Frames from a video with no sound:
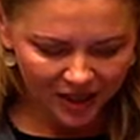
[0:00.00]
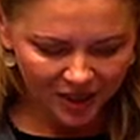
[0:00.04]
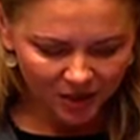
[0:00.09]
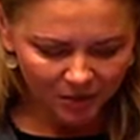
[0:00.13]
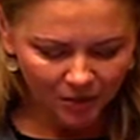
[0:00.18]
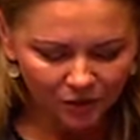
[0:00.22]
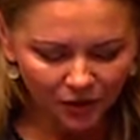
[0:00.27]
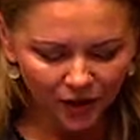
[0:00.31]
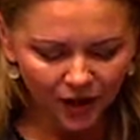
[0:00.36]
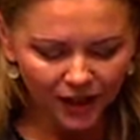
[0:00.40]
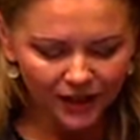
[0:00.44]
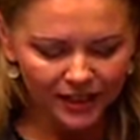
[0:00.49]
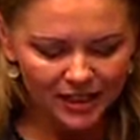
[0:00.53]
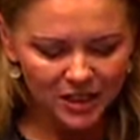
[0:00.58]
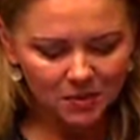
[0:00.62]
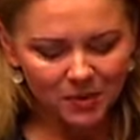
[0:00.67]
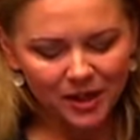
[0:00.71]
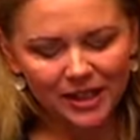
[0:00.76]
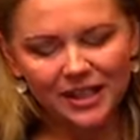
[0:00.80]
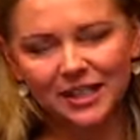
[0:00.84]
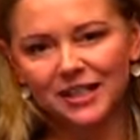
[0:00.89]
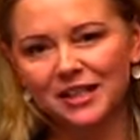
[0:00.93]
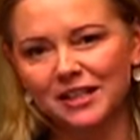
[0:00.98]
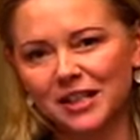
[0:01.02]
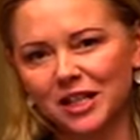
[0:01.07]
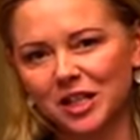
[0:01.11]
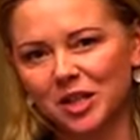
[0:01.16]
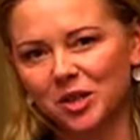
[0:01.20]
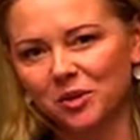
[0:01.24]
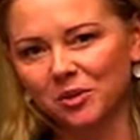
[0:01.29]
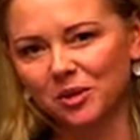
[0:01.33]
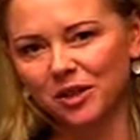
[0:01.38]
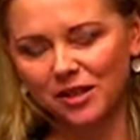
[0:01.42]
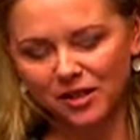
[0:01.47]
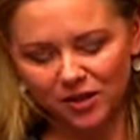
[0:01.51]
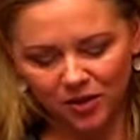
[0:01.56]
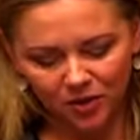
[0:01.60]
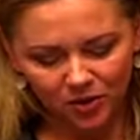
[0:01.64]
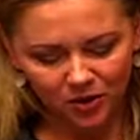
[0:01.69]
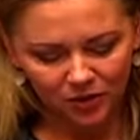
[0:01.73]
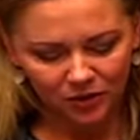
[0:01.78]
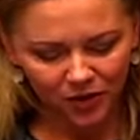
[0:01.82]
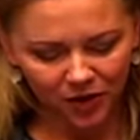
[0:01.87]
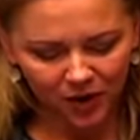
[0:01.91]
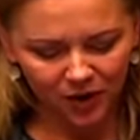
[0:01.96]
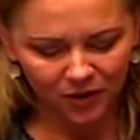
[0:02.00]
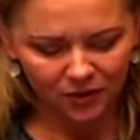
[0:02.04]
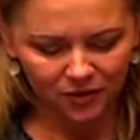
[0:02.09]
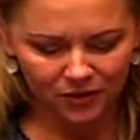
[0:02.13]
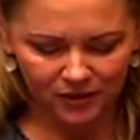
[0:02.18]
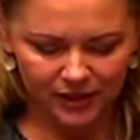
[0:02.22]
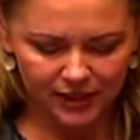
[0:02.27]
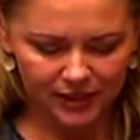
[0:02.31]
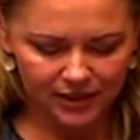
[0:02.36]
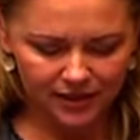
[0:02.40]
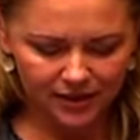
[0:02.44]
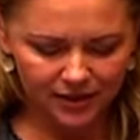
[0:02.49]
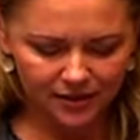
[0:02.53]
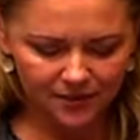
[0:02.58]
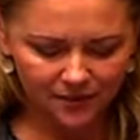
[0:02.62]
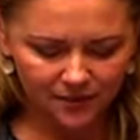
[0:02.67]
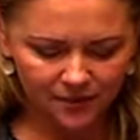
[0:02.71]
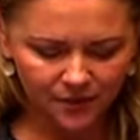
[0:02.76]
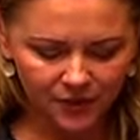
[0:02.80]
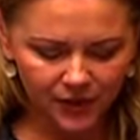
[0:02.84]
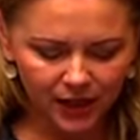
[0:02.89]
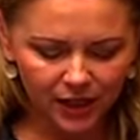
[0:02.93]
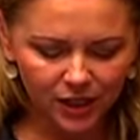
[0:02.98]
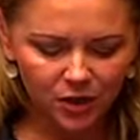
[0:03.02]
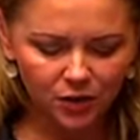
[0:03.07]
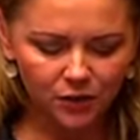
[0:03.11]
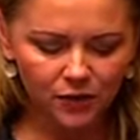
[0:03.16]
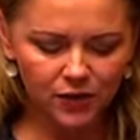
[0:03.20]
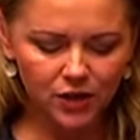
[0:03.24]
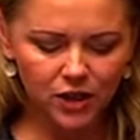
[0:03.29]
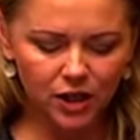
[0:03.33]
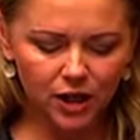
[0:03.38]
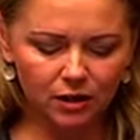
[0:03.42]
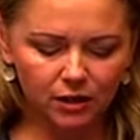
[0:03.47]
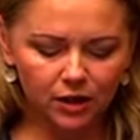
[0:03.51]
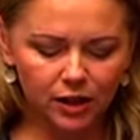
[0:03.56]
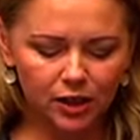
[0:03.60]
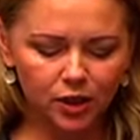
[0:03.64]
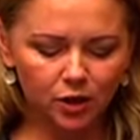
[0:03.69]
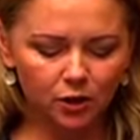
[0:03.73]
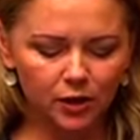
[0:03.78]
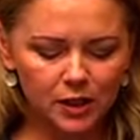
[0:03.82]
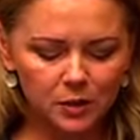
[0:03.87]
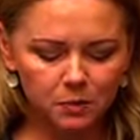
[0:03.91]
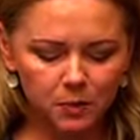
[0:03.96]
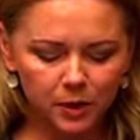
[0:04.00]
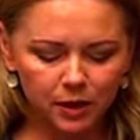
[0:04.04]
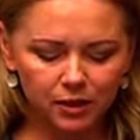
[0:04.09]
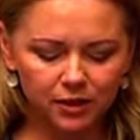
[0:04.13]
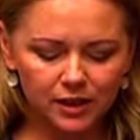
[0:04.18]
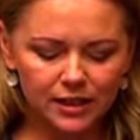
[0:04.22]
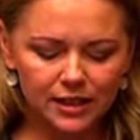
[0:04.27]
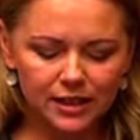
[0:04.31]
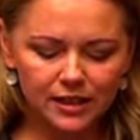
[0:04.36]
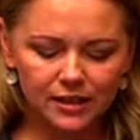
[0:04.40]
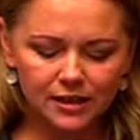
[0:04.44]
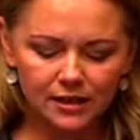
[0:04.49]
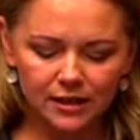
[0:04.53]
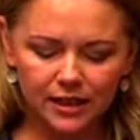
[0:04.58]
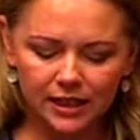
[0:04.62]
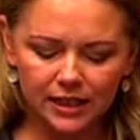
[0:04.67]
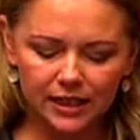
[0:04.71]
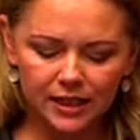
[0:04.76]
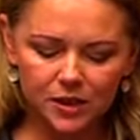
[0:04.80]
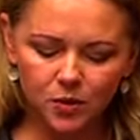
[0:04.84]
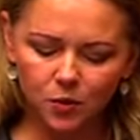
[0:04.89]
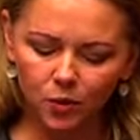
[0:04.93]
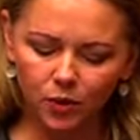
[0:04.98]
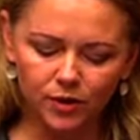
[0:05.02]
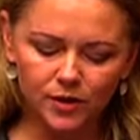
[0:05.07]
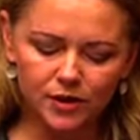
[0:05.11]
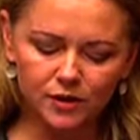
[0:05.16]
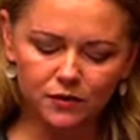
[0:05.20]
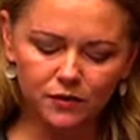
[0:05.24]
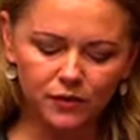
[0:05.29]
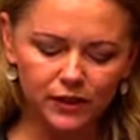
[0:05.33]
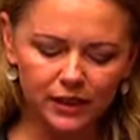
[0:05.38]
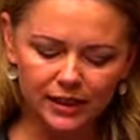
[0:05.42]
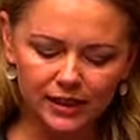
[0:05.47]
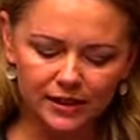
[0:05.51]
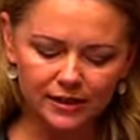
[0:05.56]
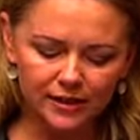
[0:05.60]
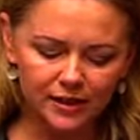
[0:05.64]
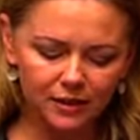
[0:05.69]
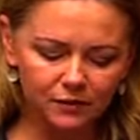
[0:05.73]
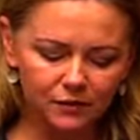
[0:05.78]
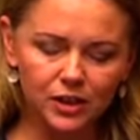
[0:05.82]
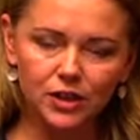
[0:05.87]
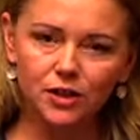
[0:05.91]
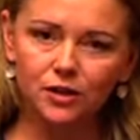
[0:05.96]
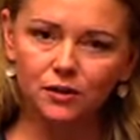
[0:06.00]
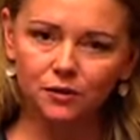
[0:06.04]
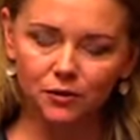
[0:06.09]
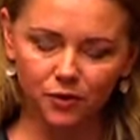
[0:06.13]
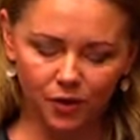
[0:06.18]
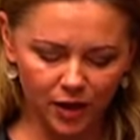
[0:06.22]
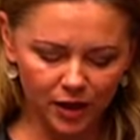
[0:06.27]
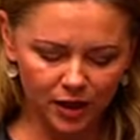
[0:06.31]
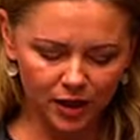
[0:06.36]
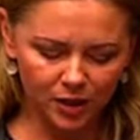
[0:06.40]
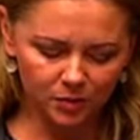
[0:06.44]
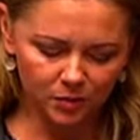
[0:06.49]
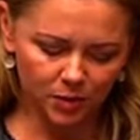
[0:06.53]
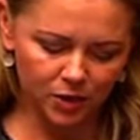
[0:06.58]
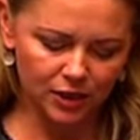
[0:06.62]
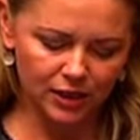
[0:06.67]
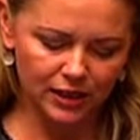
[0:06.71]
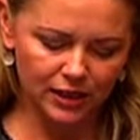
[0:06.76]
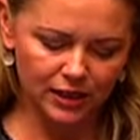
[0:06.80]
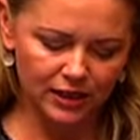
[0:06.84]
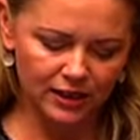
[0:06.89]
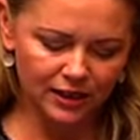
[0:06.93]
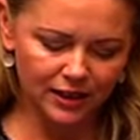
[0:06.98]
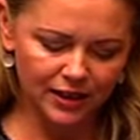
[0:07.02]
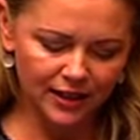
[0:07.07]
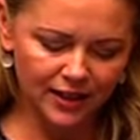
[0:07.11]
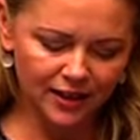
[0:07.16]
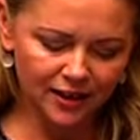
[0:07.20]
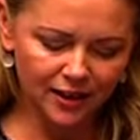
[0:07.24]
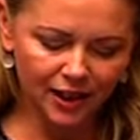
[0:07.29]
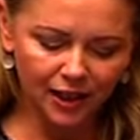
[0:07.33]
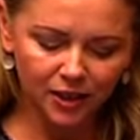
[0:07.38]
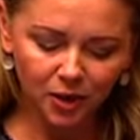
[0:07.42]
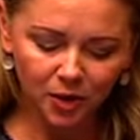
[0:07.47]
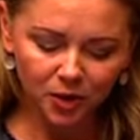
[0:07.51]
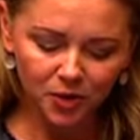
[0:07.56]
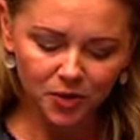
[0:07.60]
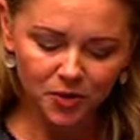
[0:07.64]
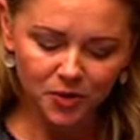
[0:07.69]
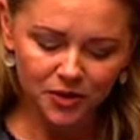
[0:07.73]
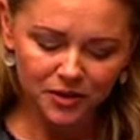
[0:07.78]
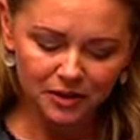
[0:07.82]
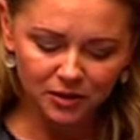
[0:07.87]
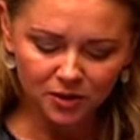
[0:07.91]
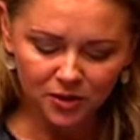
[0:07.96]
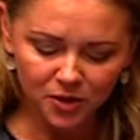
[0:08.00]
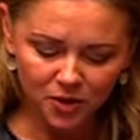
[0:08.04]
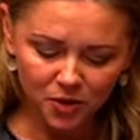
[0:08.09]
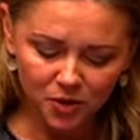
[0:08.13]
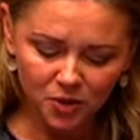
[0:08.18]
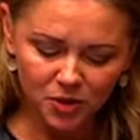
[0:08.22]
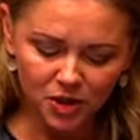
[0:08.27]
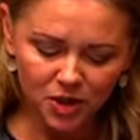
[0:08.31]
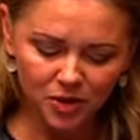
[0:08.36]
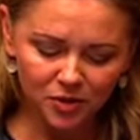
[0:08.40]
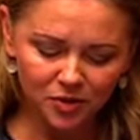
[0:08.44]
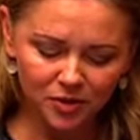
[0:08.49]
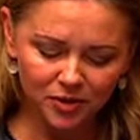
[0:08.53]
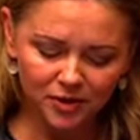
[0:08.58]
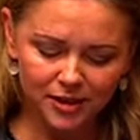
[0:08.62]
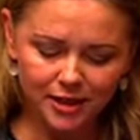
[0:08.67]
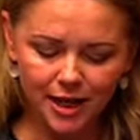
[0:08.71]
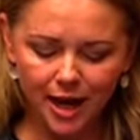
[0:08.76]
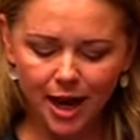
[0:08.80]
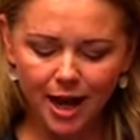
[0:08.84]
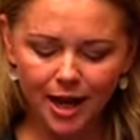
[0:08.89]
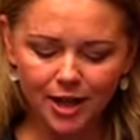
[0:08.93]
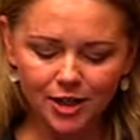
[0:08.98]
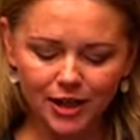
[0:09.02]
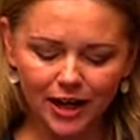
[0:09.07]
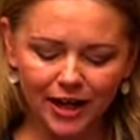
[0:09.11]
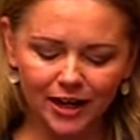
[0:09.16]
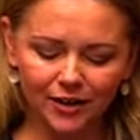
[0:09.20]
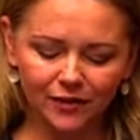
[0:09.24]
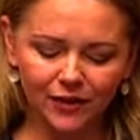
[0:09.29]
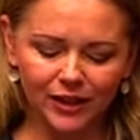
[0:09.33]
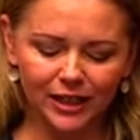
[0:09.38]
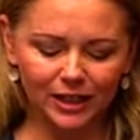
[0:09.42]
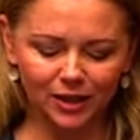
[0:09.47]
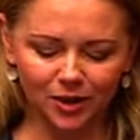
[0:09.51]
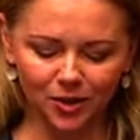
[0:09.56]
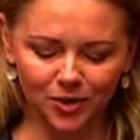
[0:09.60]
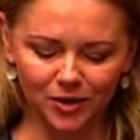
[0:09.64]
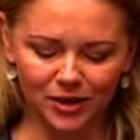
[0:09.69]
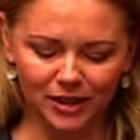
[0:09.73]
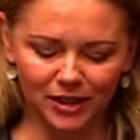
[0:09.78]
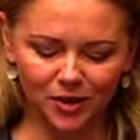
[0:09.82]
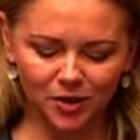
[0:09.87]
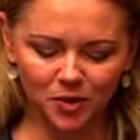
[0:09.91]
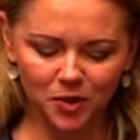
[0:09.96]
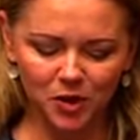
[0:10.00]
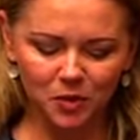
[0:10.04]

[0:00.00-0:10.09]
But finally, to my constituents, the good folk of Flinders, thank you for sharing your experiences, needs, wants, fears and vision for our community, like local school children Taj, Ava and Lucy, whose